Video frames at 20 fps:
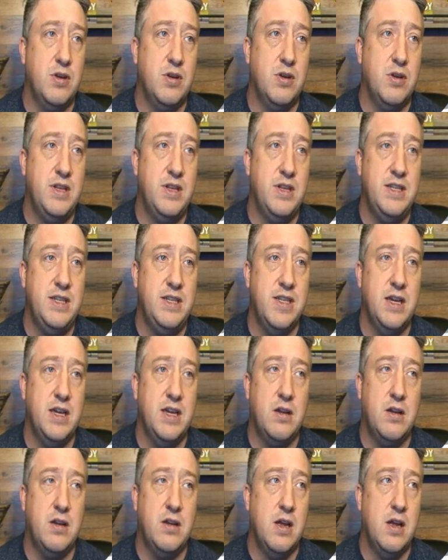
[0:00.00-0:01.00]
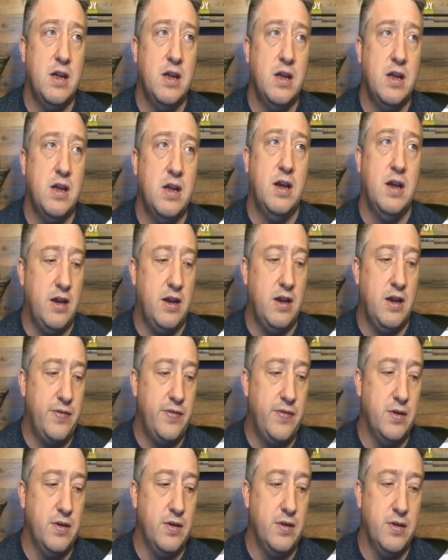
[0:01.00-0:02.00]
detail I
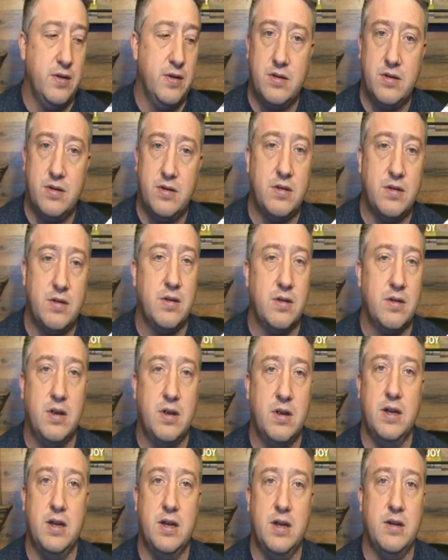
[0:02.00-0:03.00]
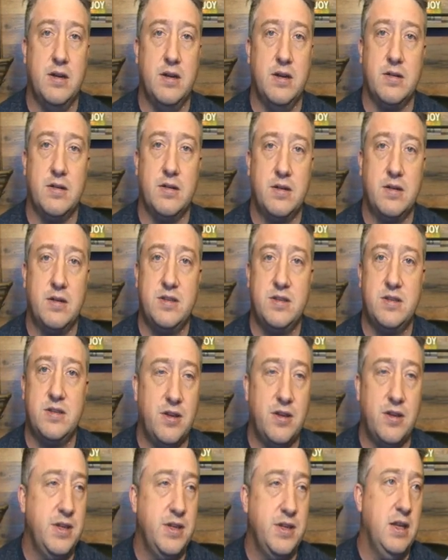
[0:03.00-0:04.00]
offer uh,
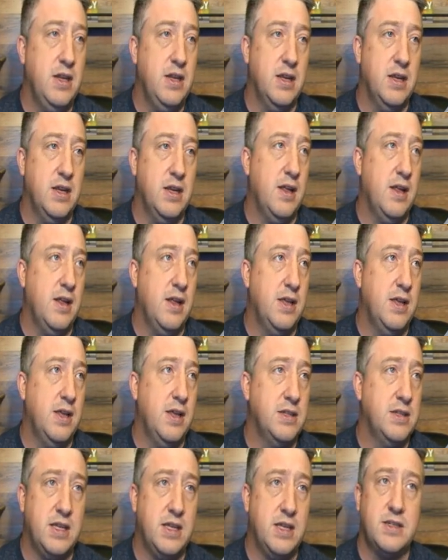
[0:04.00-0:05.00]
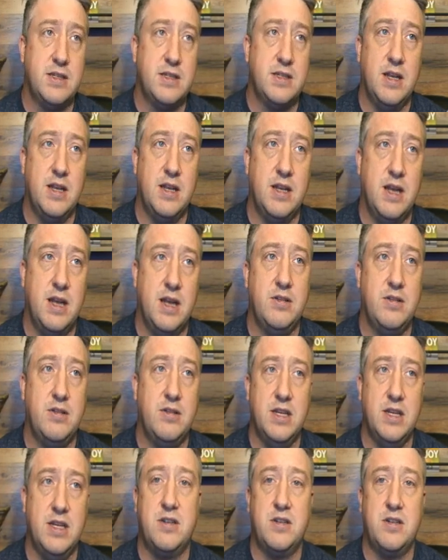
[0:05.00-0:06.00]
consulting and, and, things like this on how to
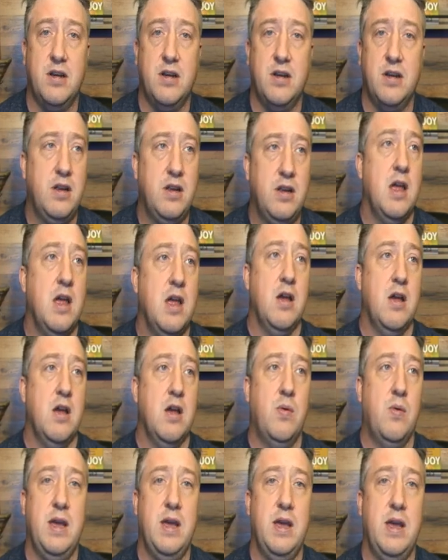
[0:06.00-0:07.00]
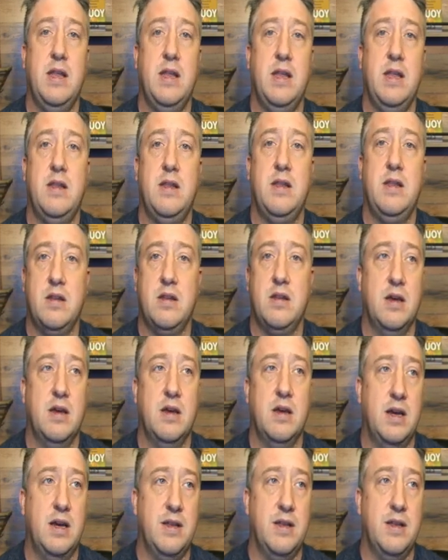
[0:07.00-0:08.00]
get started with
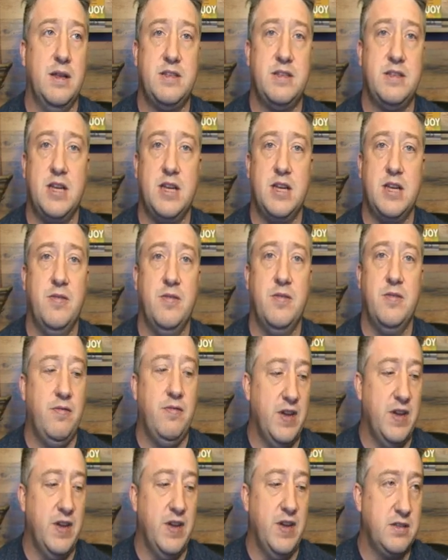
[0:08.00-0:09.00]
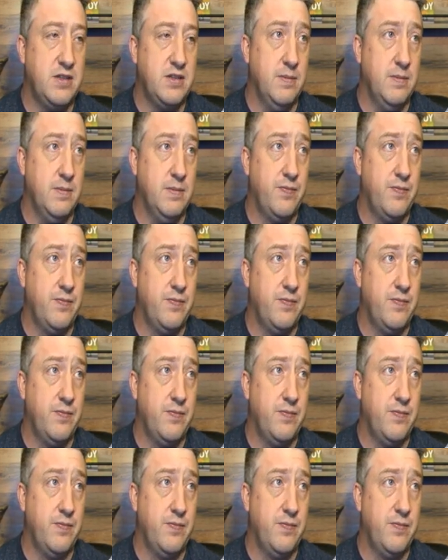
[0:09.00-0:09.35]
uh, this type of investing.